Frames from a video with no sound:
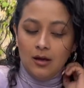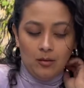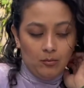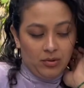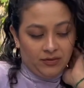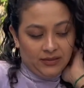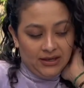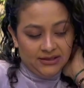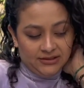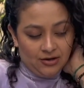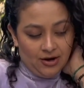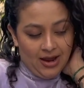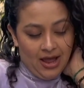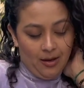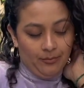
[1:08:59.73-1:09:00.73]
But things are
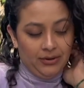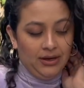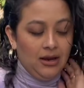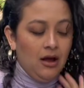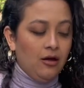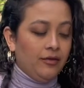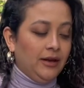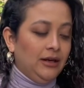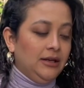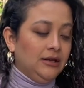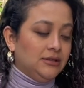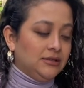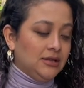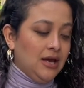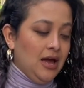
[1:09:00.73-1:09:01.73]
happening how they
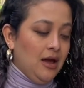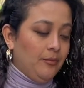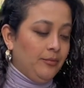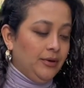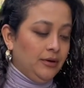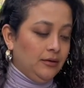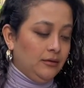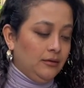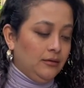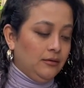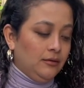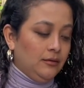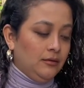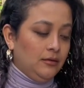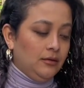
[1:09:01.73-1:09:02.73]
need to happen.
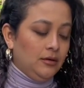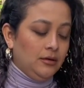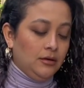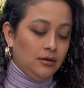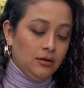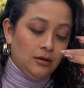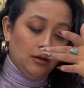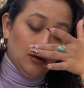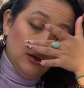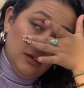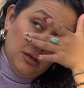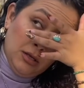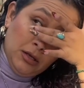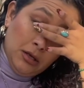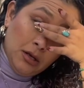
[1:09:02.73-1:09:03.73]
You
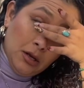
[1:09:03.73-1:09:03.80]
need,